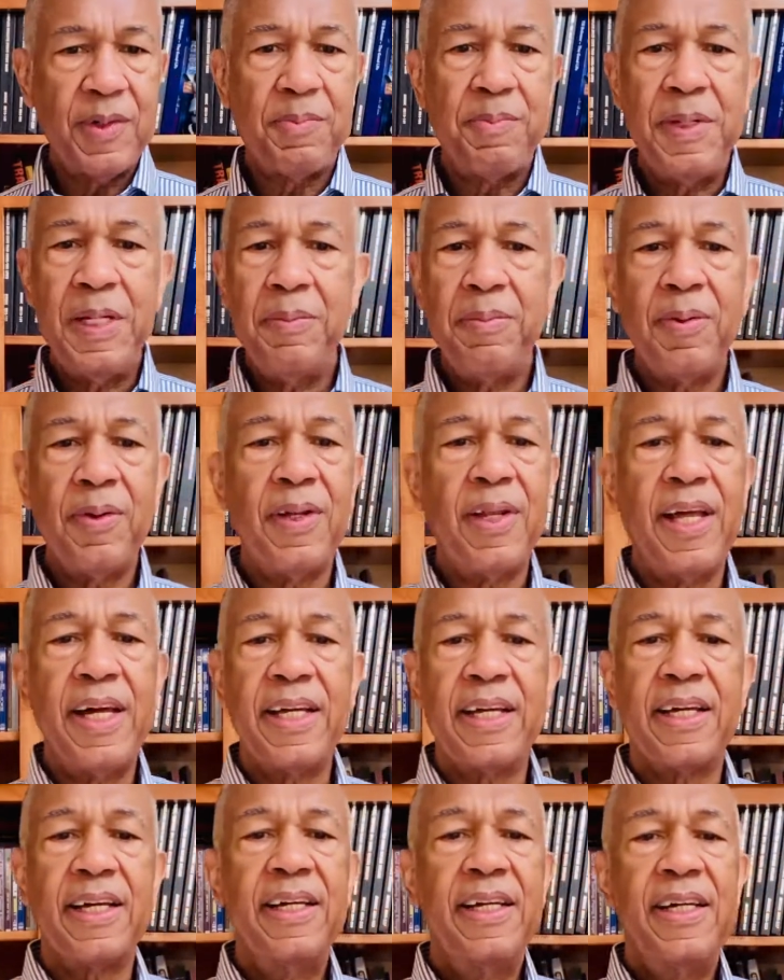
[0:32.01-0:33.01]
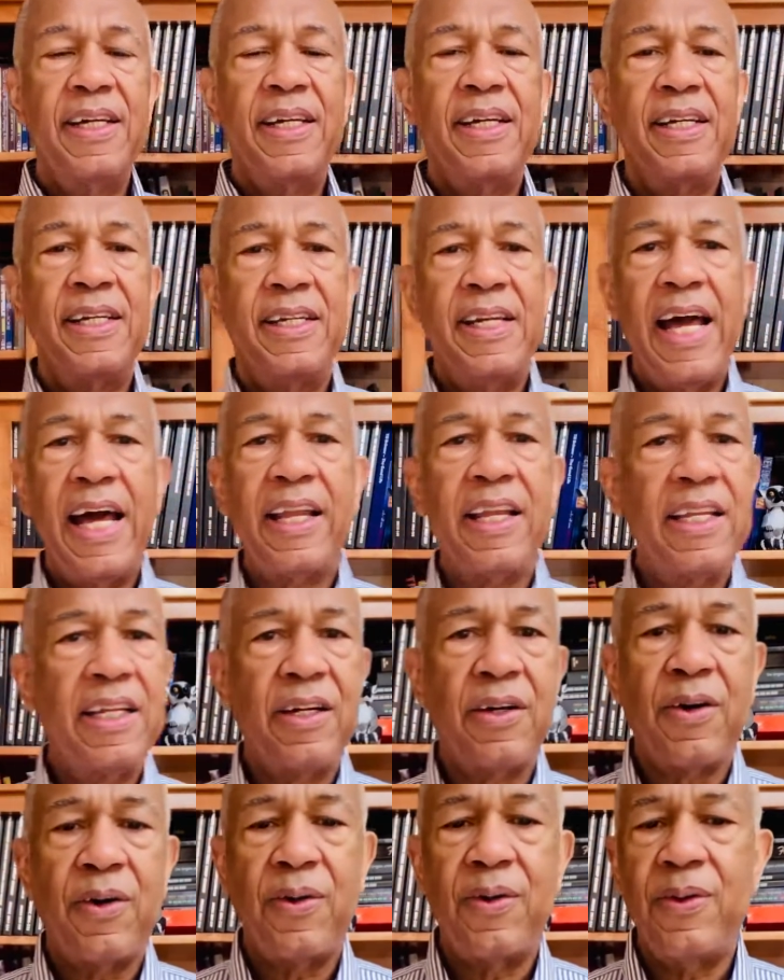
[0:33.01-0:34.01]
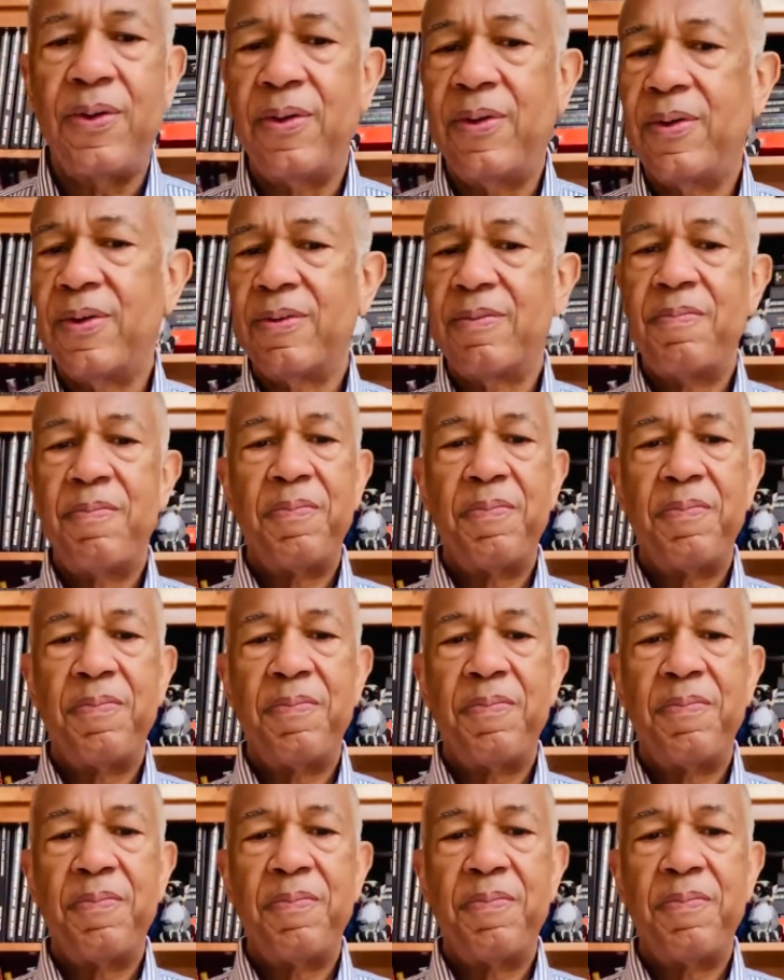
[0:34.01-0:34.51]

people like Natalie Cole,